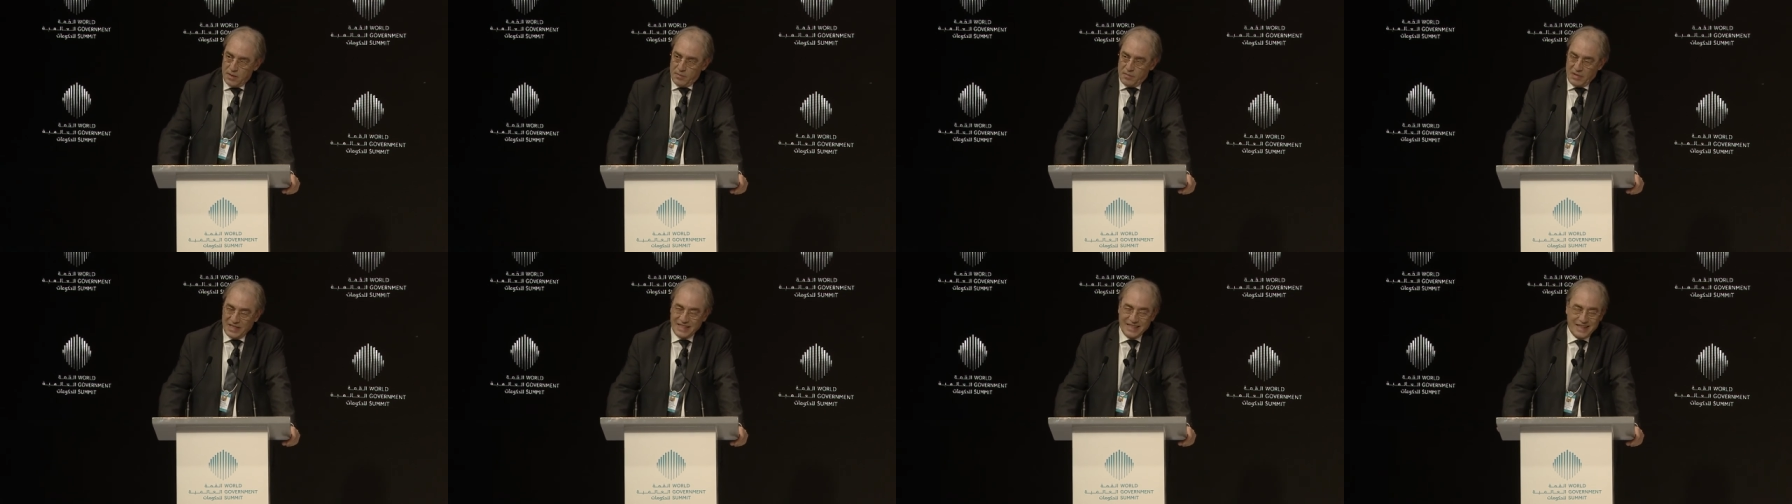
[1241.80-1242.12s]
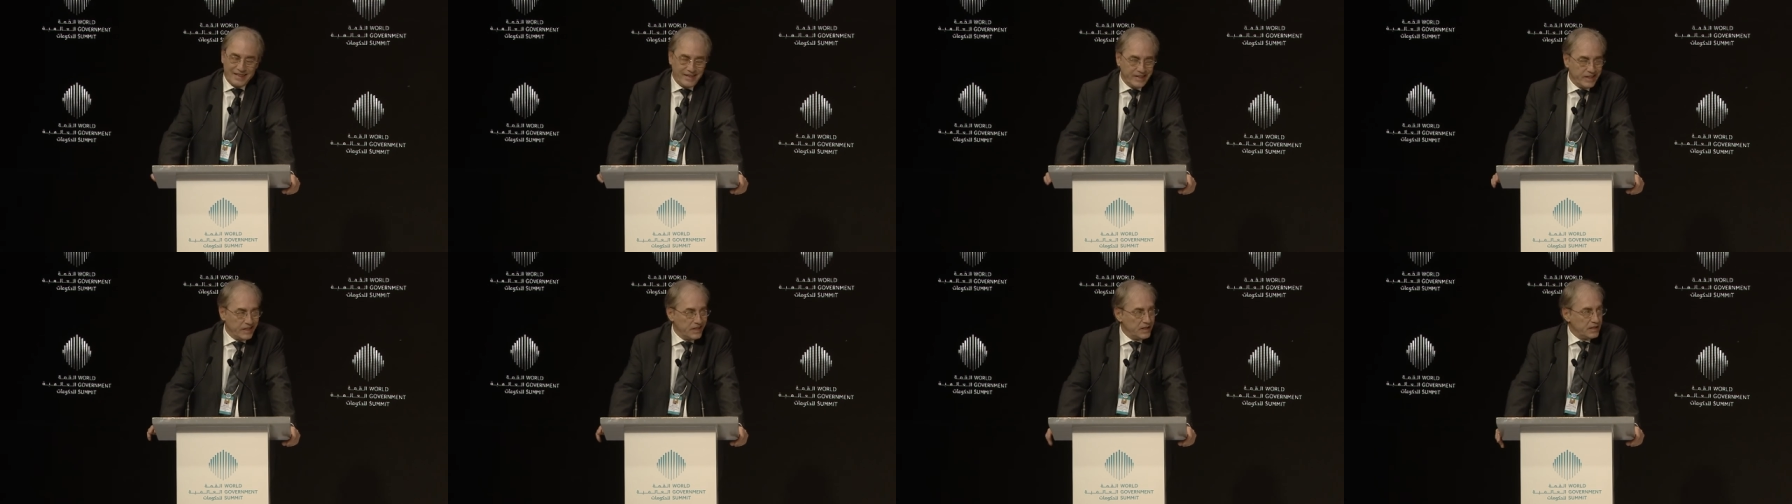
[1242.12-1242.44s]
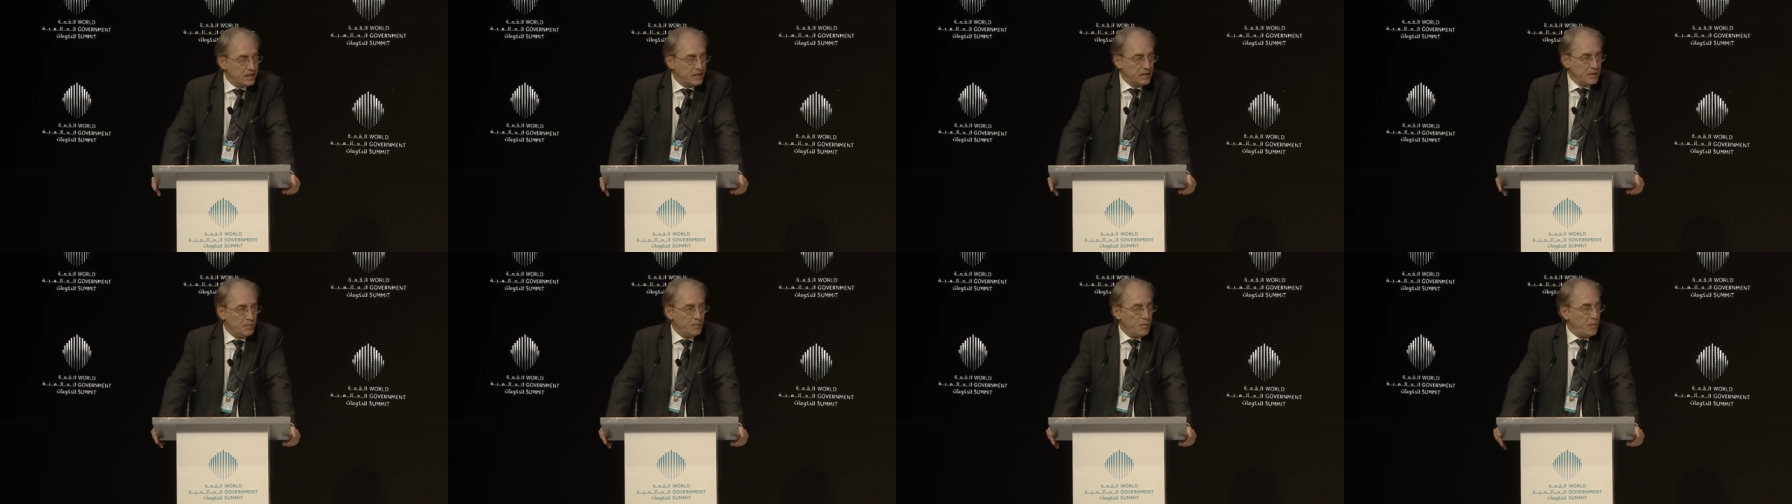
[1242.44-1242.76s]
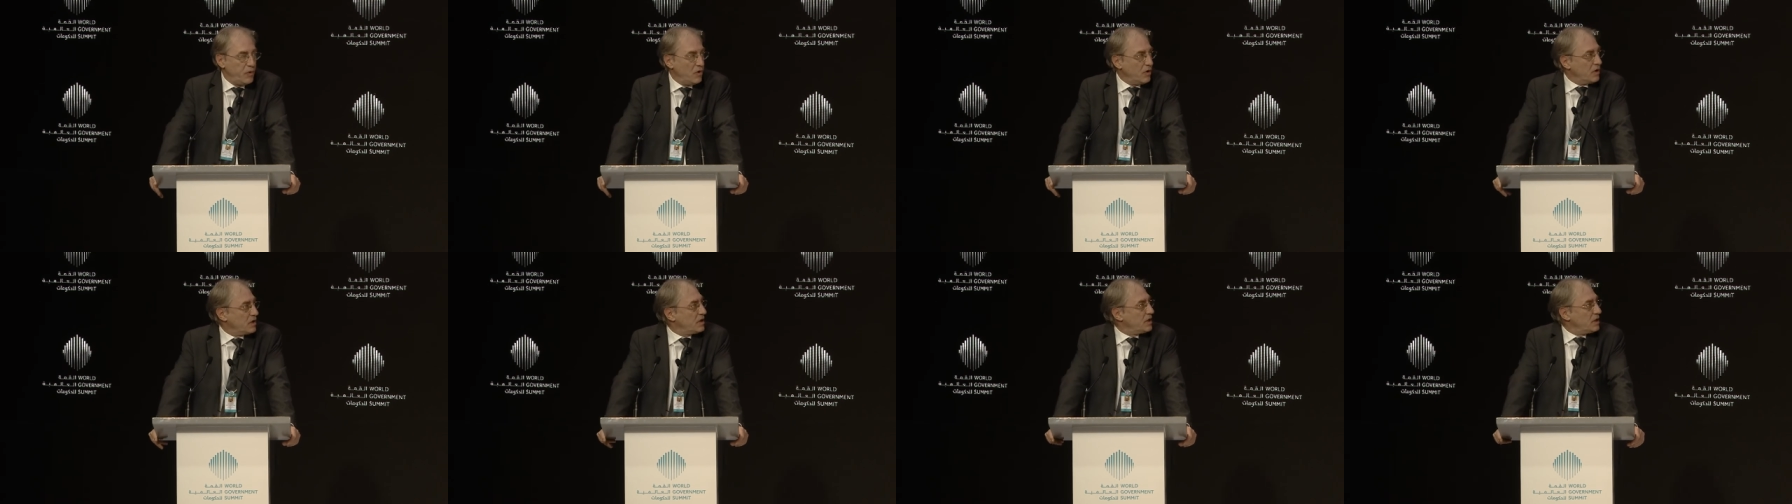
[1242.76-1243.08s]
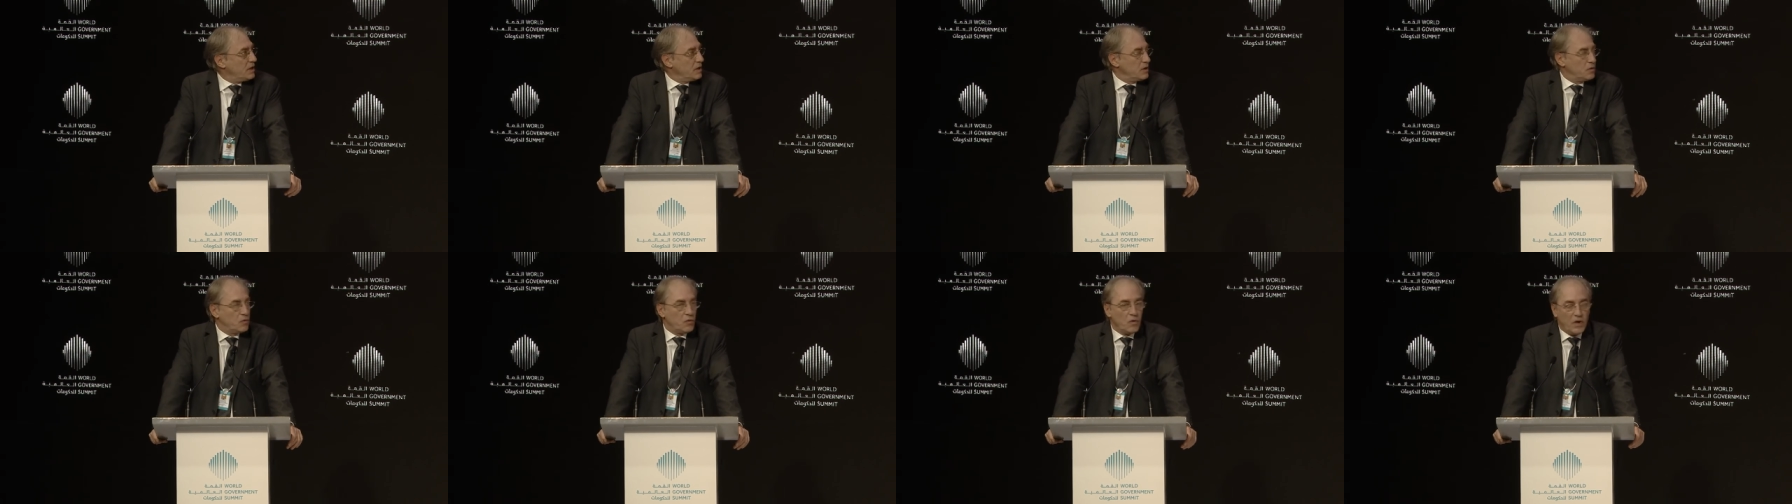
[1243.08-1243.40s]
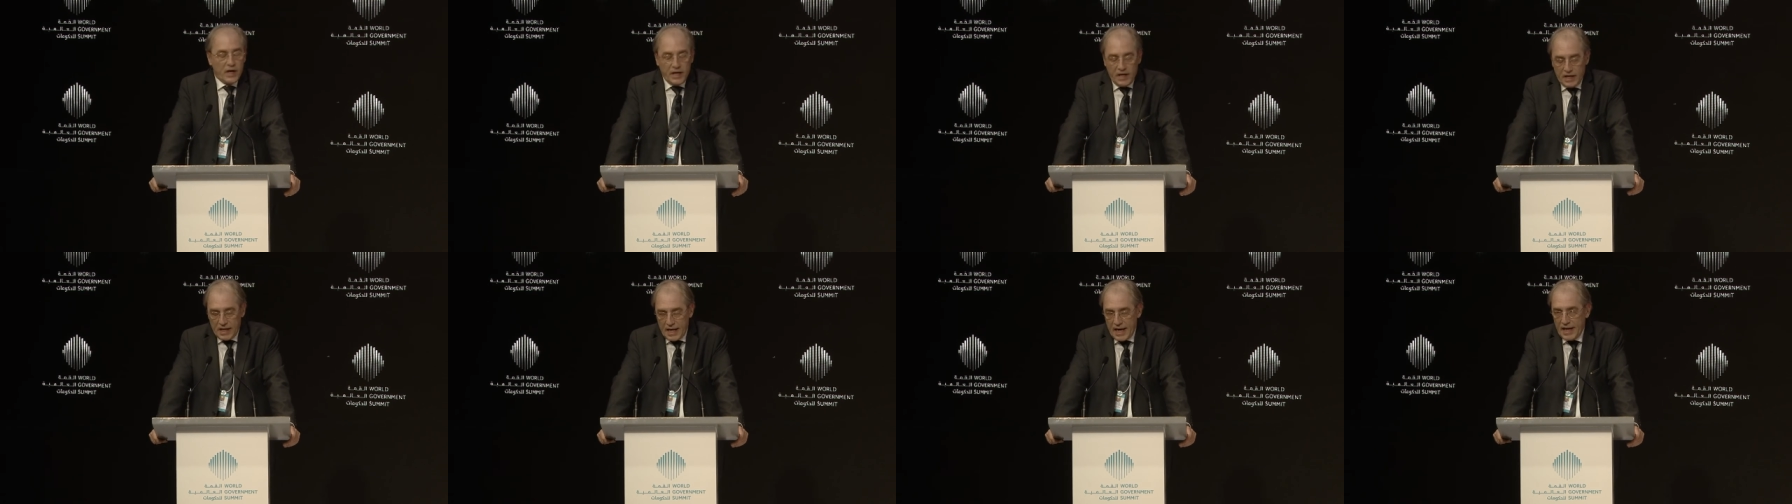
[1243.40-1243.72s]
But I think it's important to
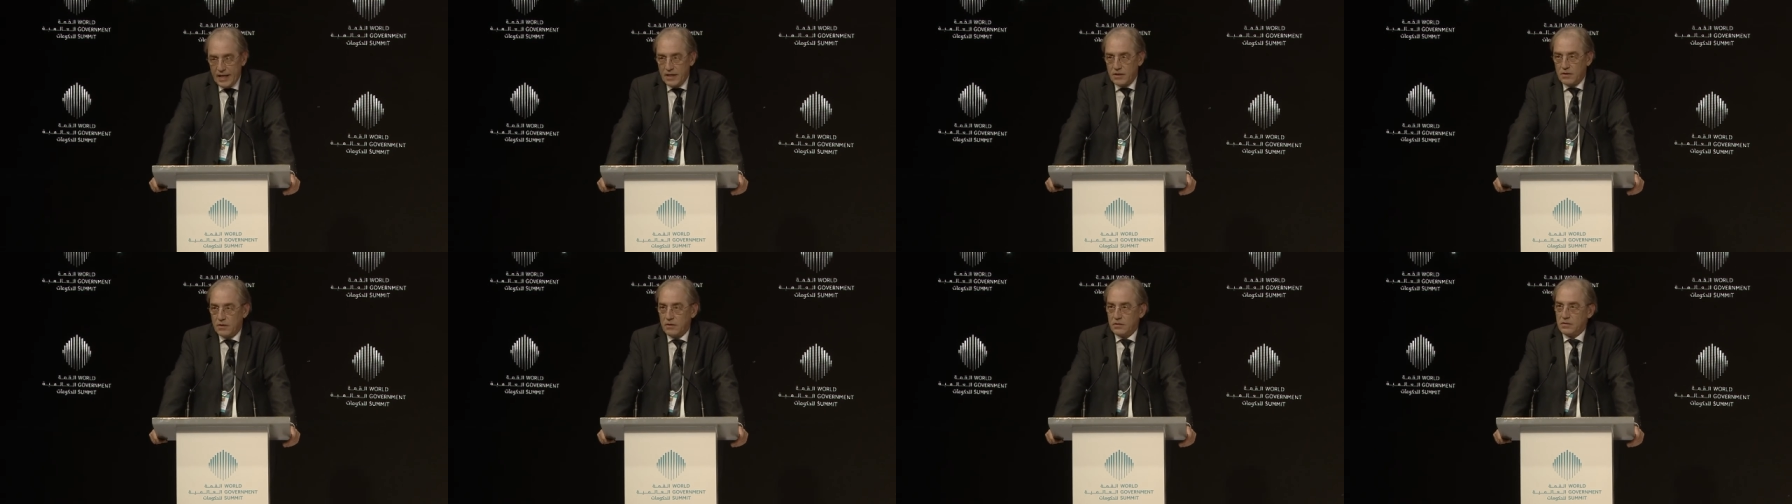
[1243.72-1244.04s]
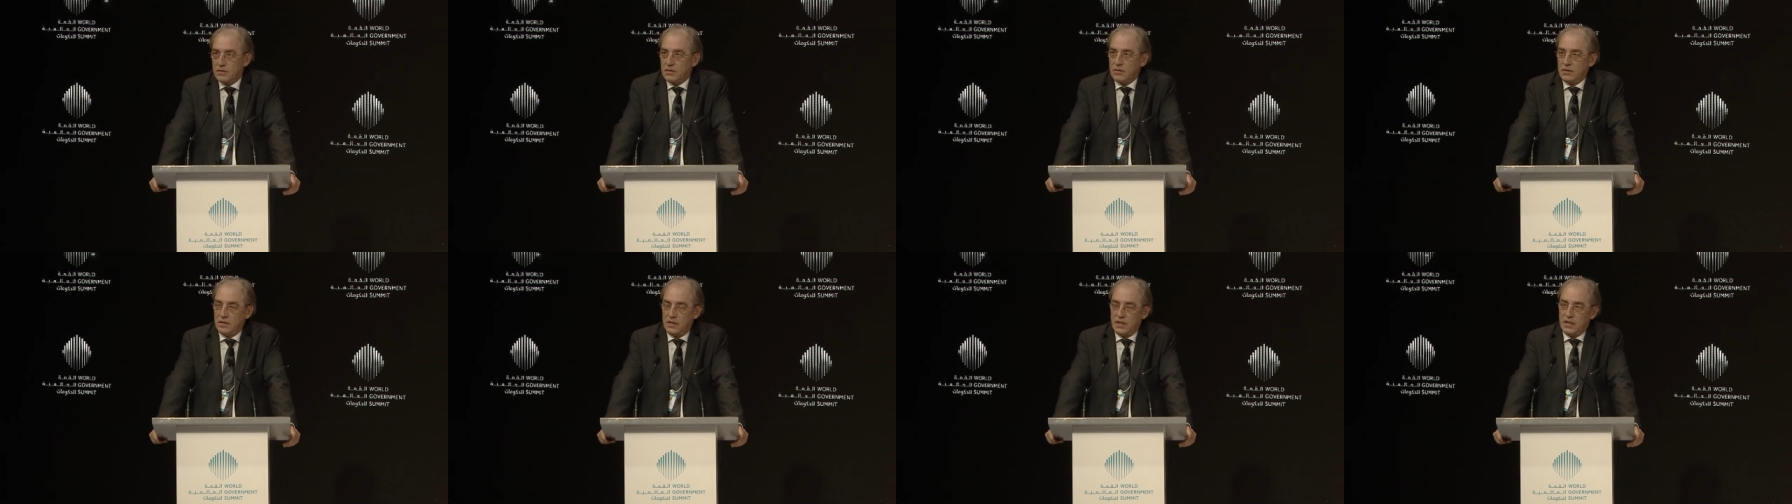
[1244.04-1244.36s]
highlight also